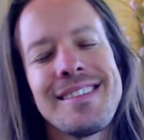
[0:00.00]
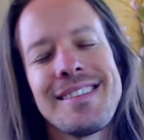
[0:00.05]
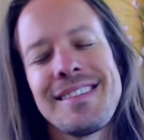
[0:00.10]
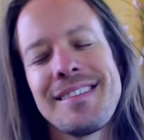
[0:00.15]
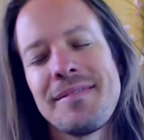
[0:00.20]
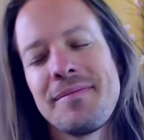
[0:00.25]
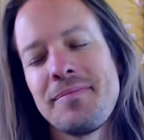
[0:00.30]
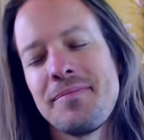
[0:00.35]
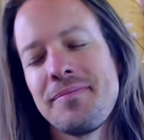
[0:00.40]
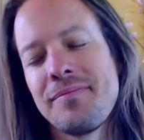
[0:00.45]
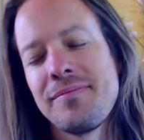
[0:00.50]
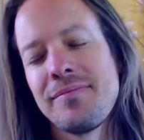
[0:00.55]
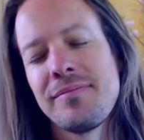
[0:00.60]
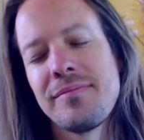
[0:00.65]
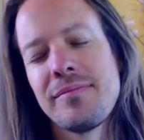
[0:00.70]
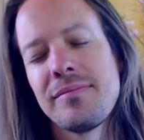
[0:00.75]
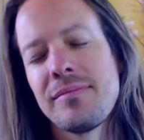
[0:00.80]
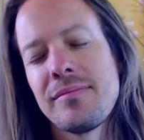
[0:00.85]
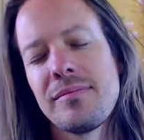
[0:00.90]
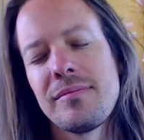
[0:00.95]

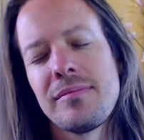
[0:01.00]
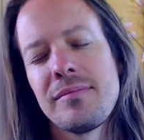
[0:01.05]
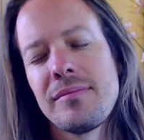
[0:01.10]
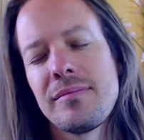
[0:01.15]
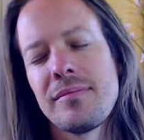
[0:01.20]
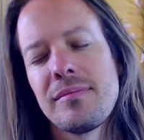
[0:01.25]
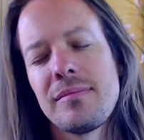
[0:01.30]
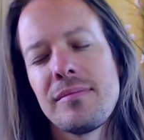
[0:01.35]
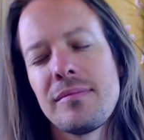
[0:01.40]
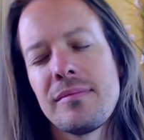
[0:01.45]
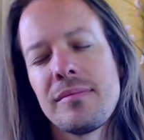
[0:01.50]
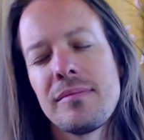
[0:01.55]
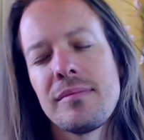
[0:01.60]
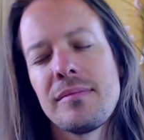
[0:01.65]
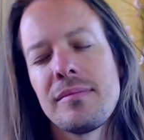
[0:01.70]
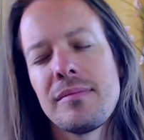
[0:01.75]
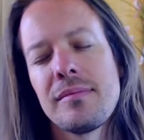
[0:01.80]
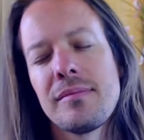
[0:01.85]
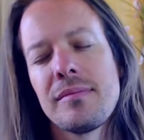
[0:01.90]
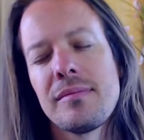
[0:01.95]

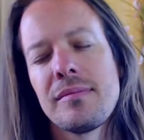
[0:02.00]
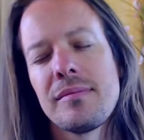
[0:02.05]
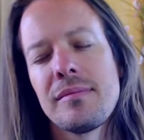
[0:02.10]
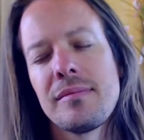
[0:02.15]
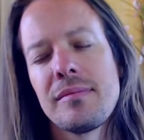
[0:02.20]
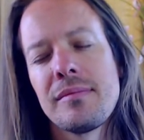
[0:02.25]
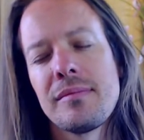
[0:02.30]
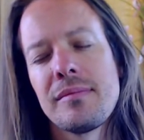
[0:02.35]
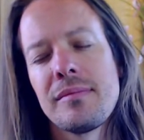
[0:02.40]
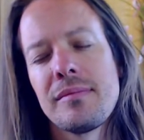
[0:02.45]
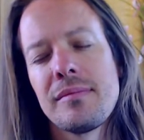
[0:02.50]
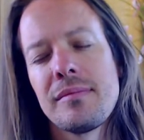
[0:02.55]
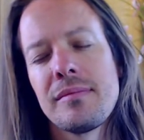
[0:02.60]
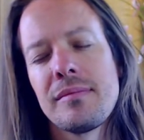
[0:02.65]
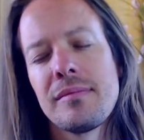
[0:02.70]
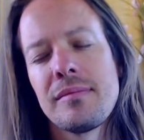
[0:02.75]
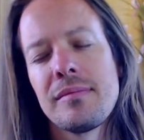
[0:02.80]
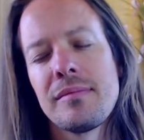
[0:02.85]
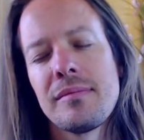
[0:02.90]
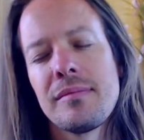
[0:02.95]

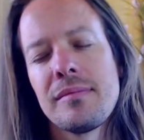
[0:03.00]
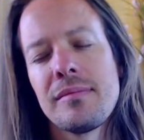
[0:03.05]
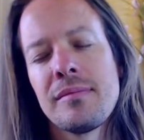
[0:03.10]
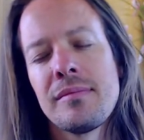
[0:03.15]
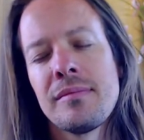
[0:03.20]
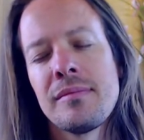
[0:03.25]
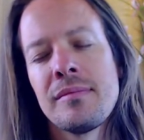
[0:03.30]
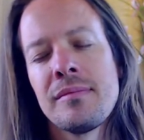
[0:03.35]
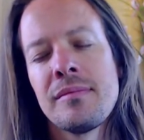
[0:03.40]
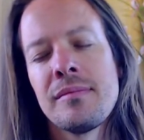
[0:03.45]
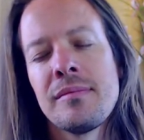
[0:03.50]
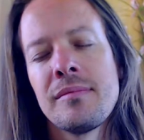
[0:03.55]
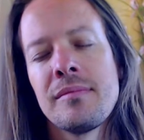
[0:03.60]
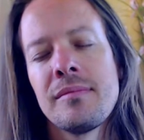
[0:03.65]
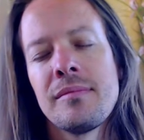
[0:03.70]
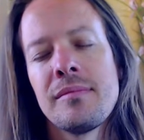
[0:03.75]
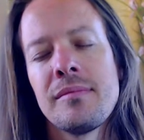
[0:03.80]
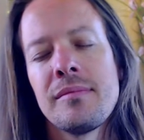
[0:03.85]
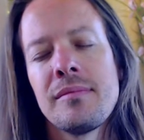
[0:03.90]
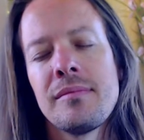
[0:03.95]

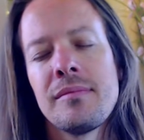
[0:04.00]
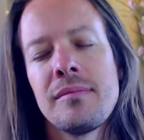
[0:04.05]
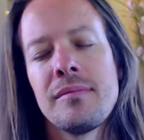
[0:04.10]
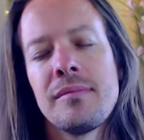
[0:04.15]
(no one is talking)